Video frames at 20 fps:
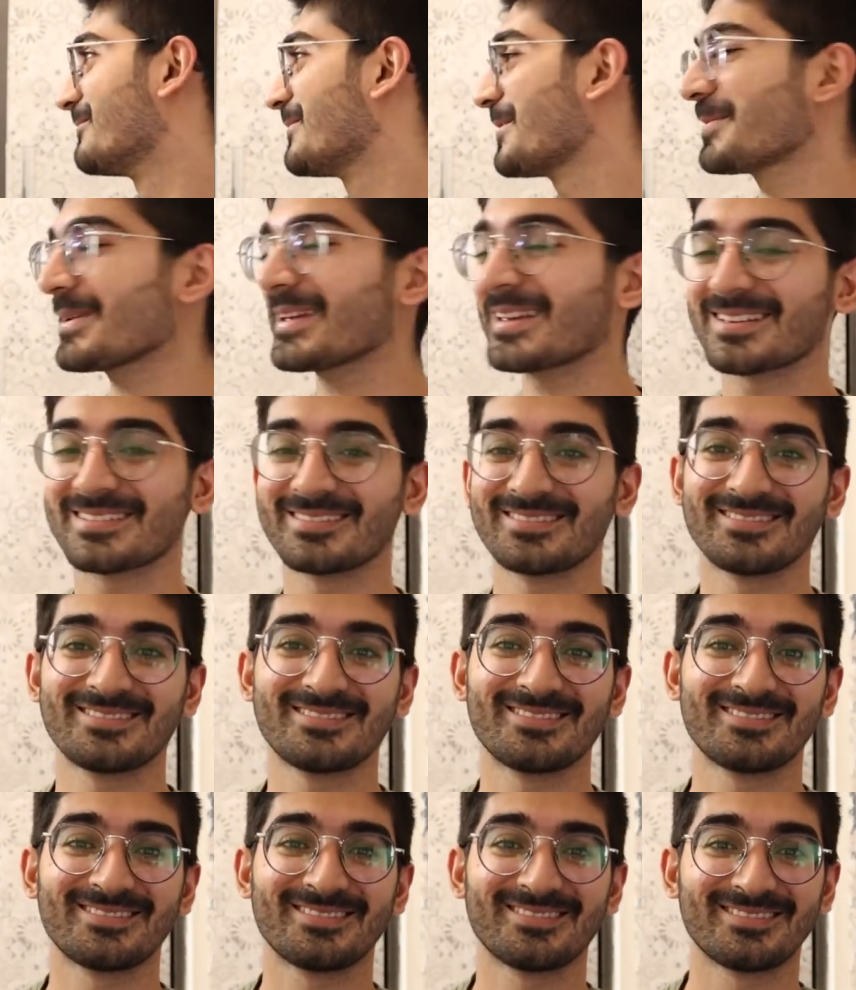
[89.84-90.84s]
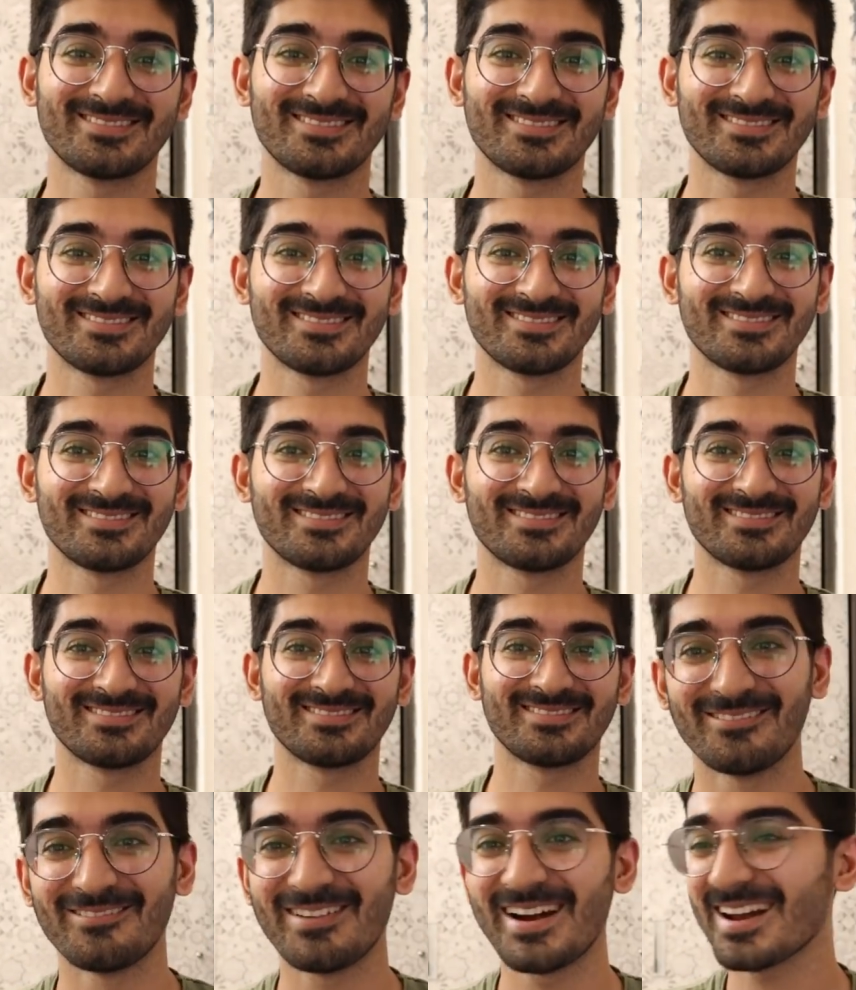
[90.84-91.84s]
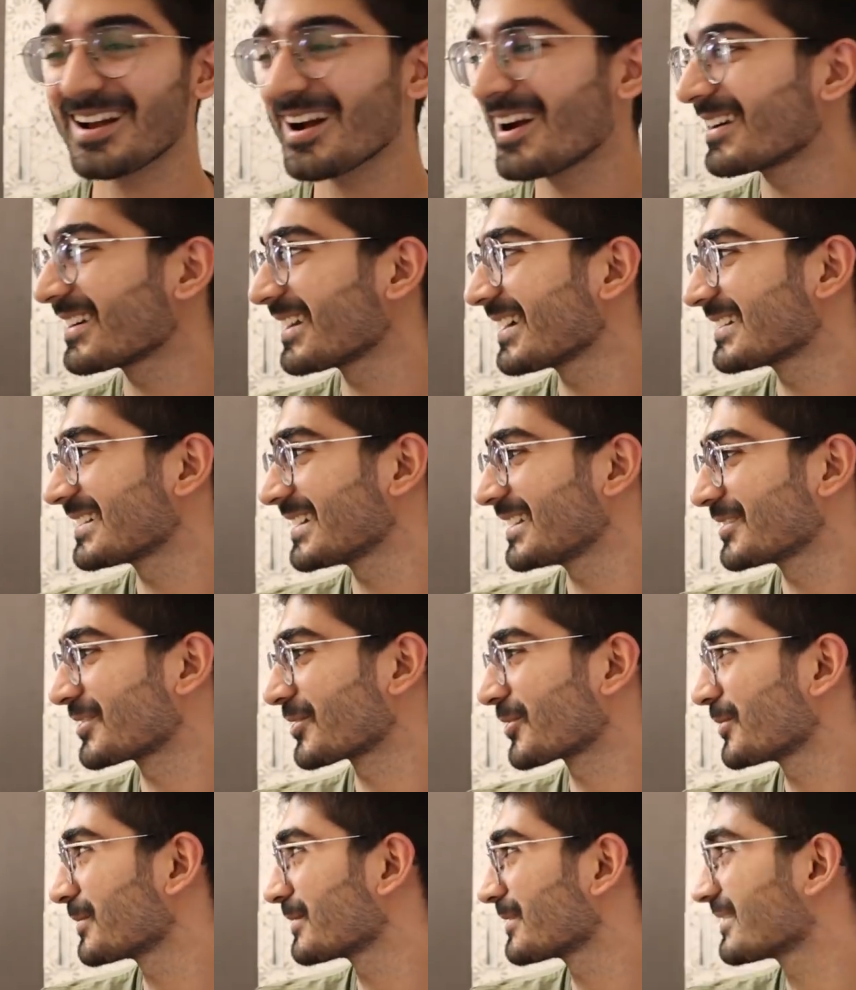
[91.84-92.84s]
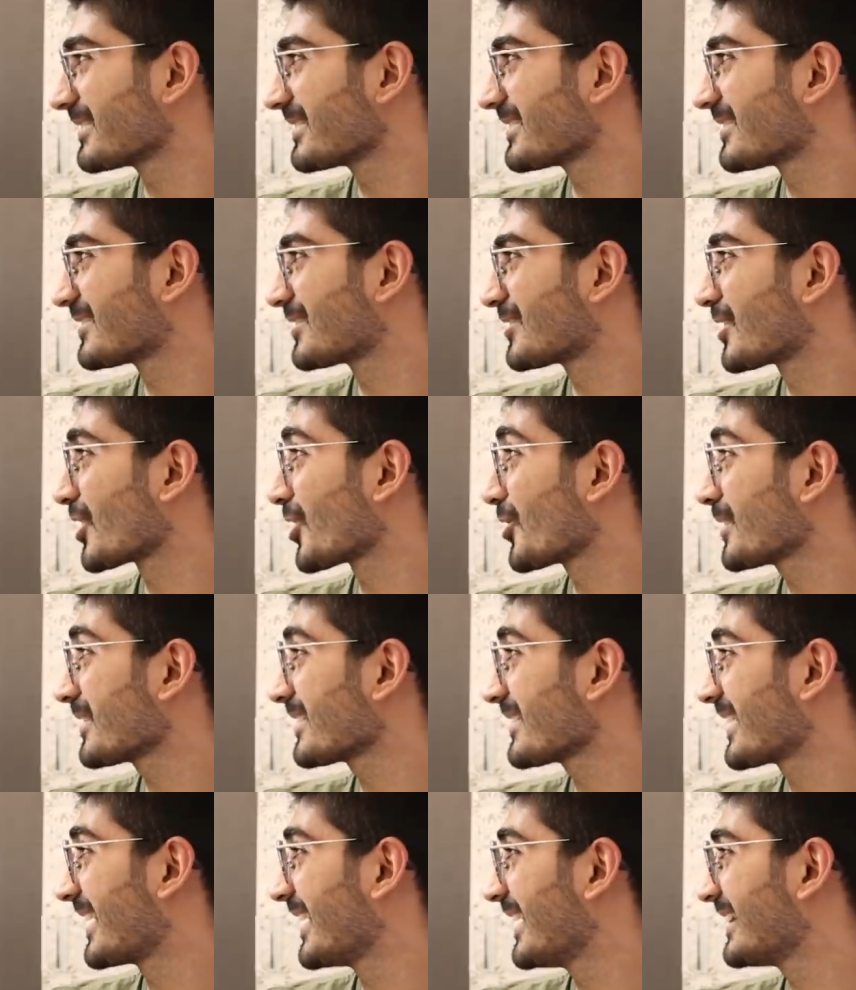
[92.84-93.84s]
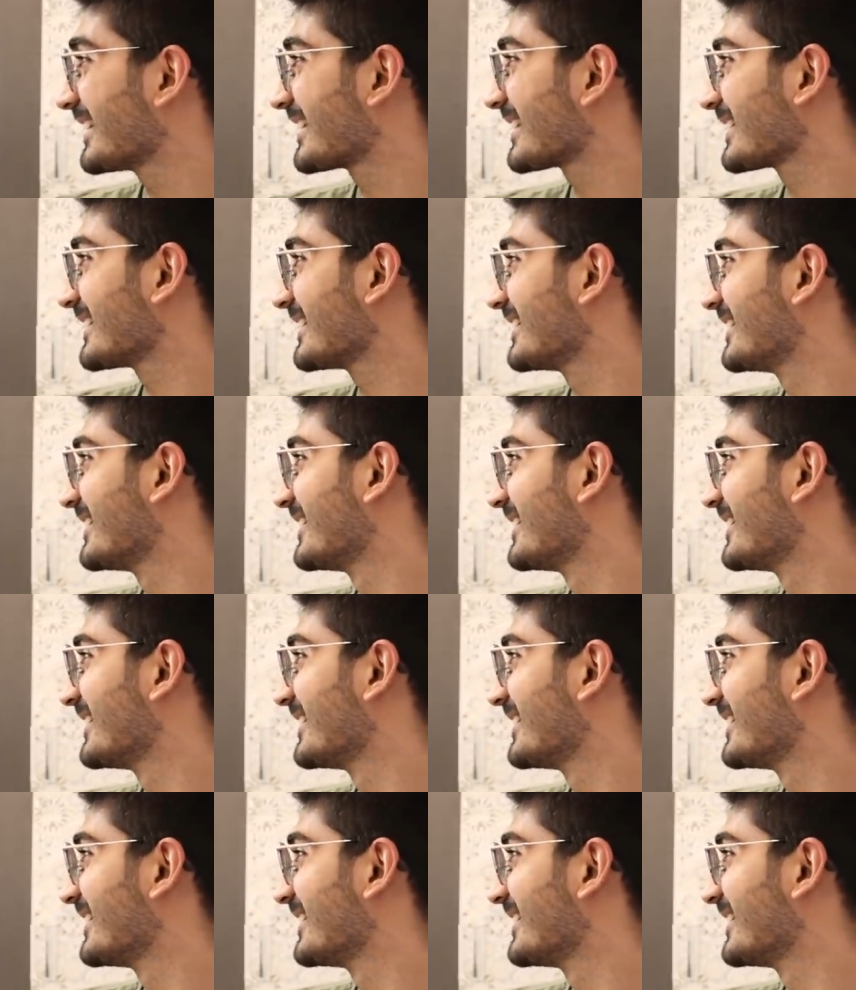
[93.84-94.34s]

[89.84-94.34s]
Baby, why can't I say throat health?